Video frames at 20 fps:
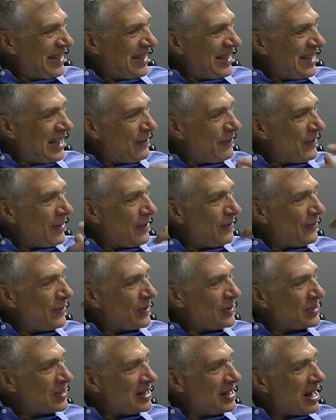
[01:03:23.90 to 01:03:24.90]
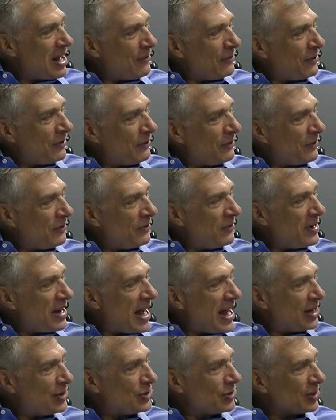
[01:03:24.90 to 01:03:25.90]
if there's enough of a
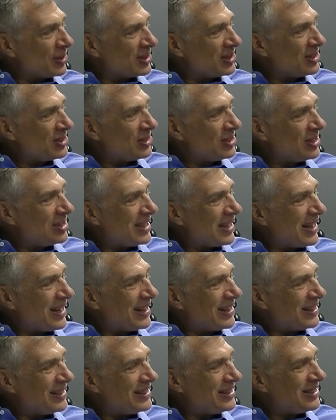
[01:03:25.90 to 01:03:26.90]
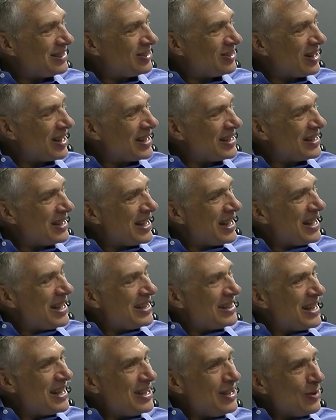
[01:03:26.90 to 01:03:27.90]
financial trend,
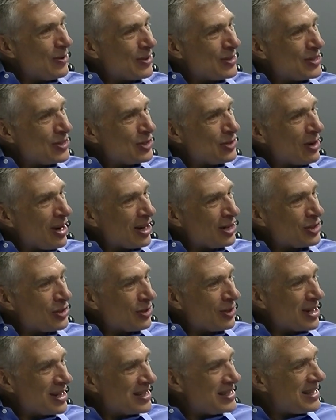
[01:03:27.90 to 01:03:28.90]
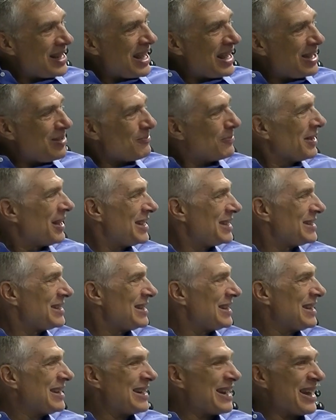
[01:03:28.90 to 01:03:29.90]
then you can structure it as taking place
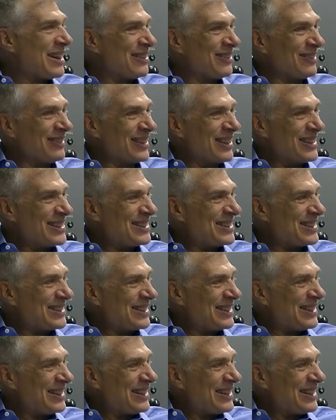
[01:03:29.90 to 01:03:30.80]
in the Netherlands,